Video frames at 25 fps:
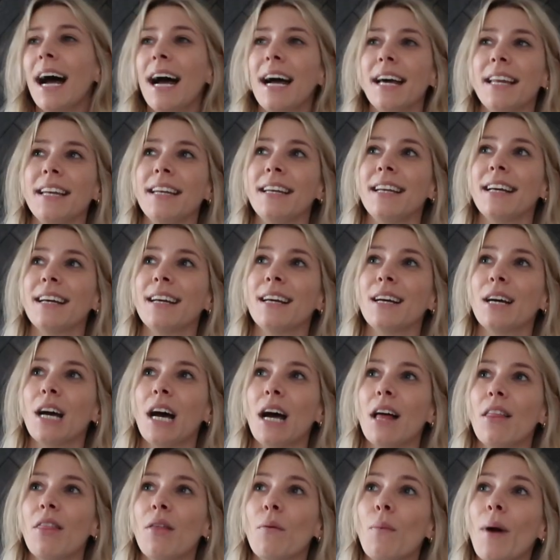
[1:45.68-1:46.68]
And
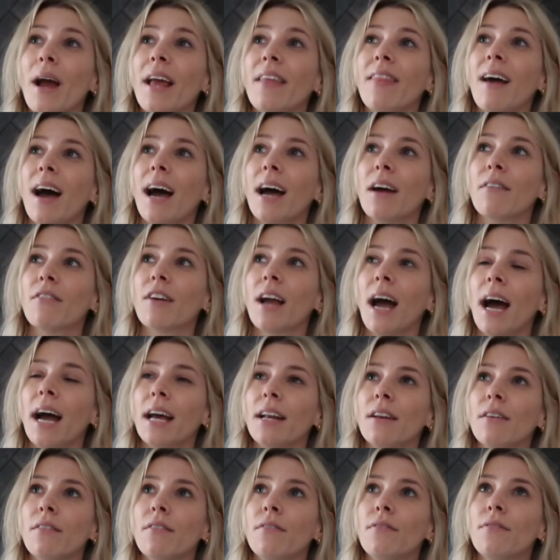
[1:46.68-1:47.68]
the way that I've
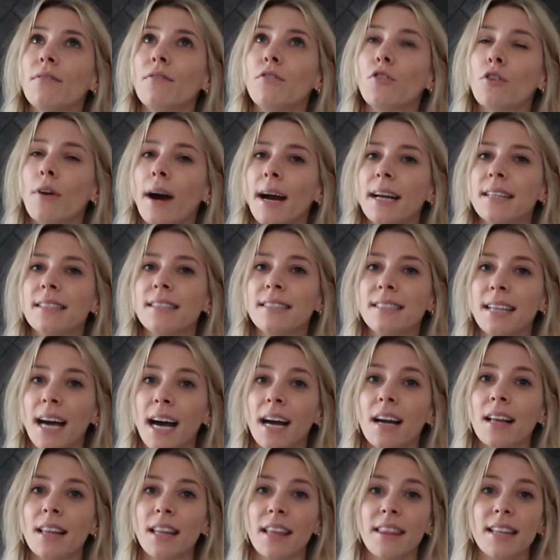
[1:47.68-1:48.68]
kind of tried to
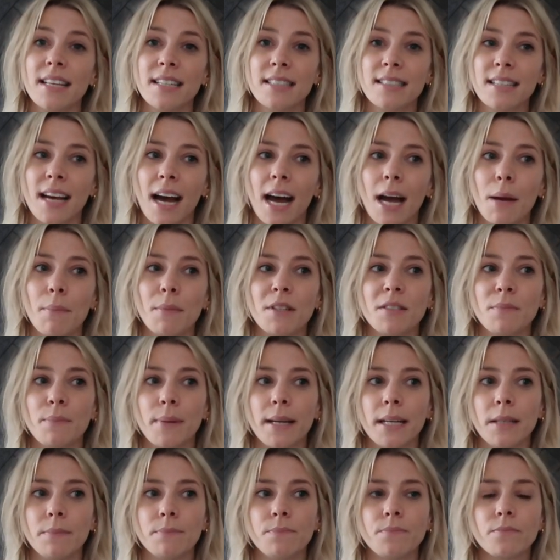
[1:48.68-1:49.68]
tackle it this time has
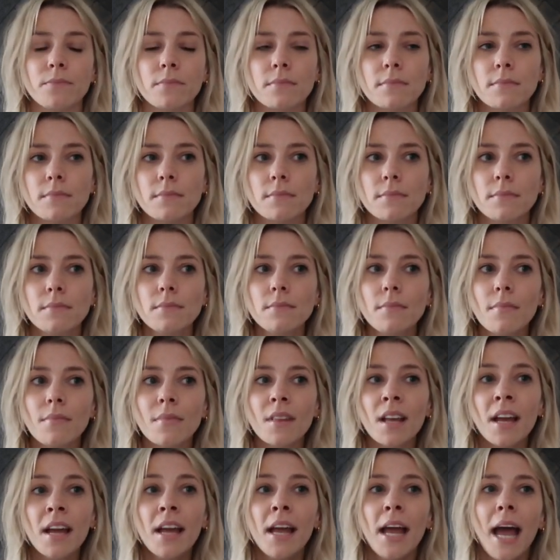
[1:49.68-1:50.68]
been
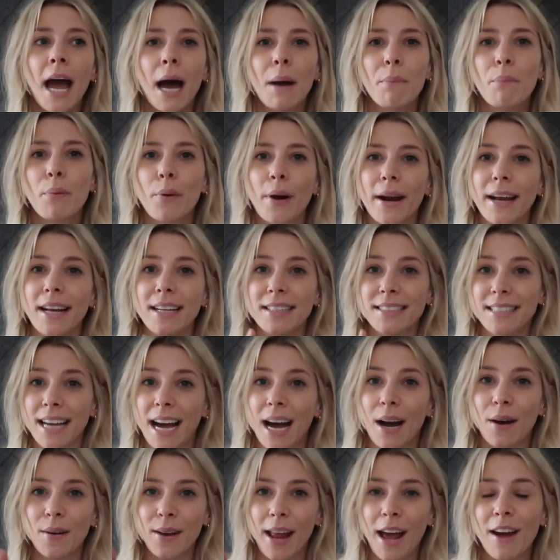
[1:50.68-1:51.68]
a
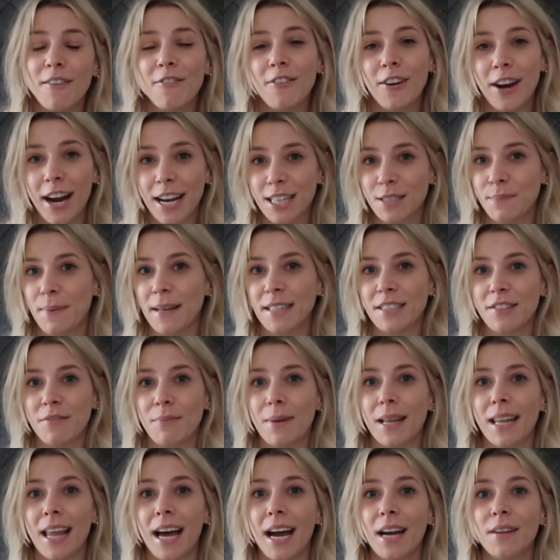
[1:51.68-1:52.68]
breakdown every aspect of
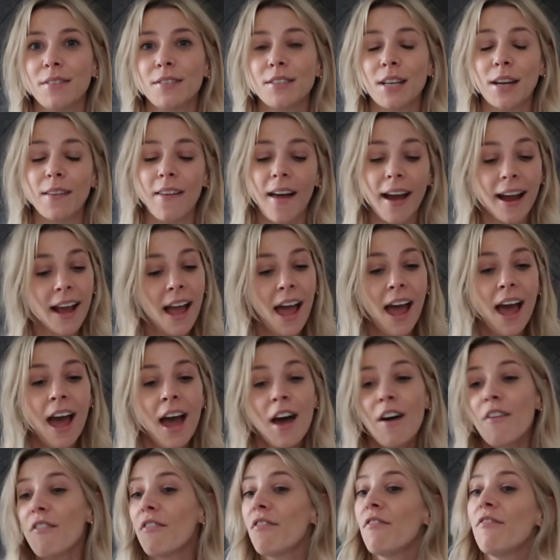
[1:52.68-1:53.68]
my life. So like
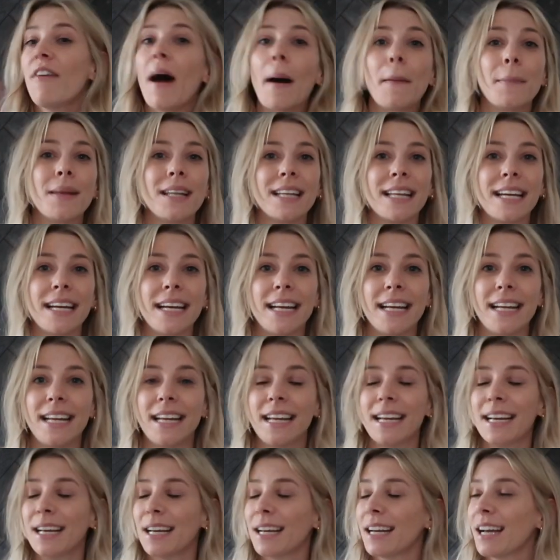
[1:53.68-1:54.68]

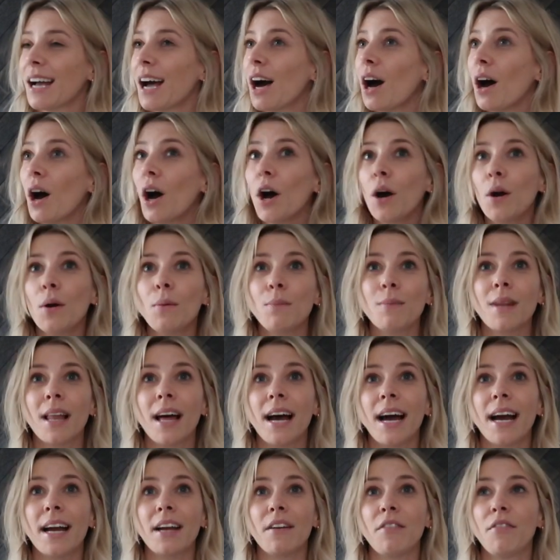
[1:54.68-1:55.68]
family, home
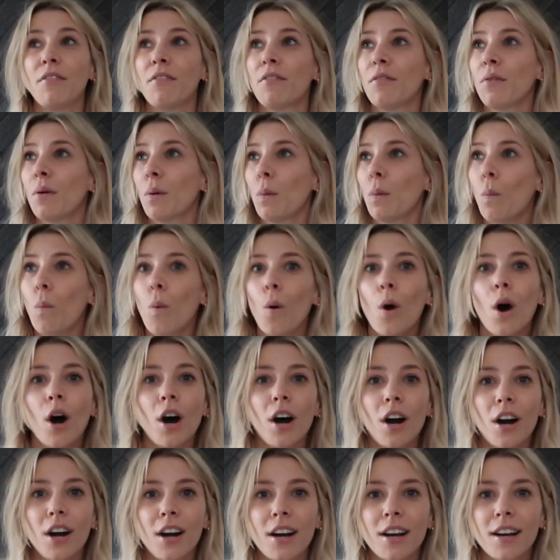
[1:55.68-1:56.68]
life,
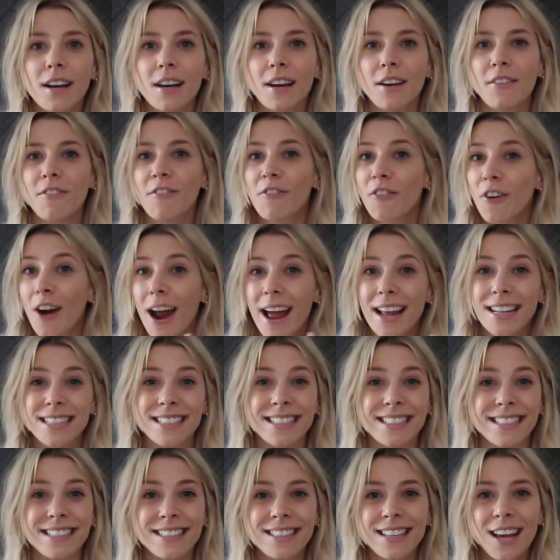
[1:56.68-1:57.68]
work,
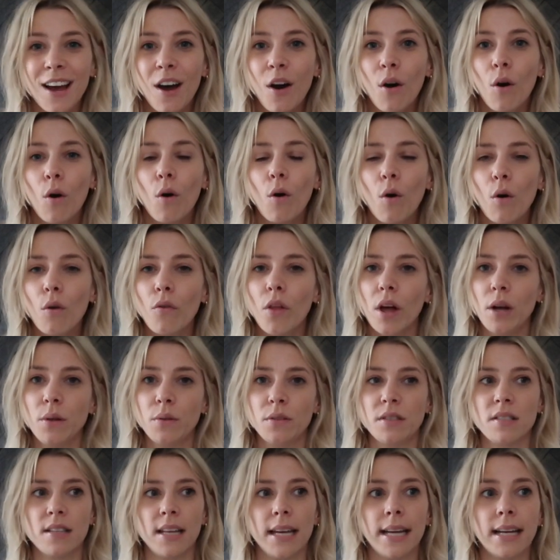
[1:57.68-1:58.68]
friends, all
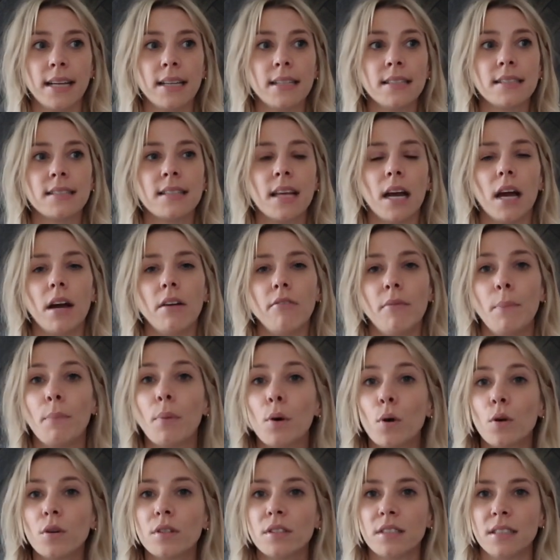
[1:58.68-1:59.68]
those things that are
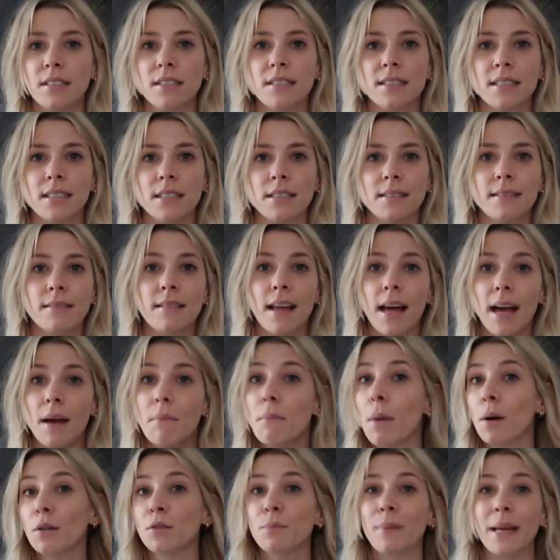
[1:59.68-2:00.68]
important to
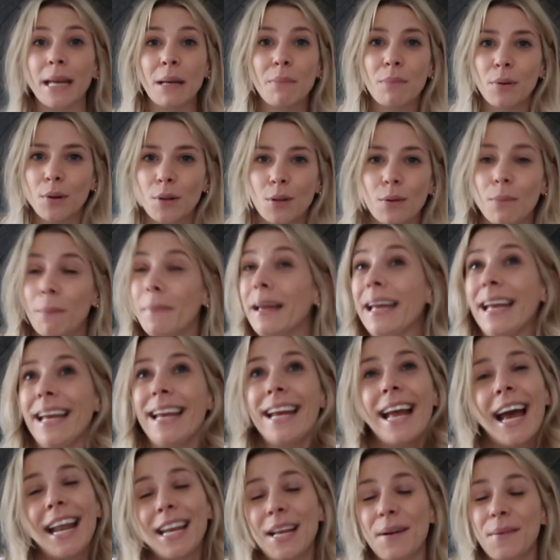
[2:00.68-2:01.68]
most people,
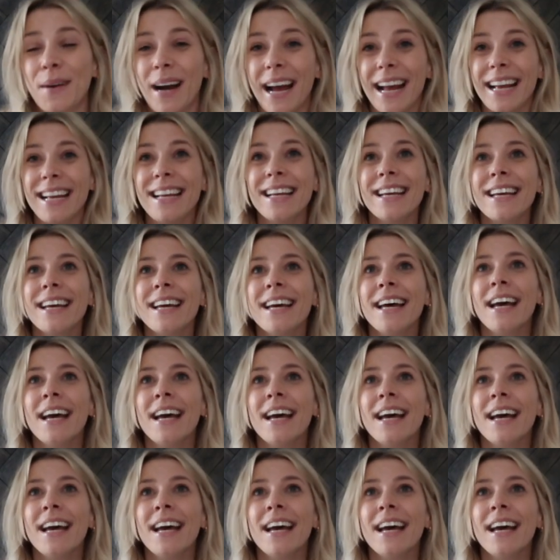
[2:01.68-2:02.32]
me anyway,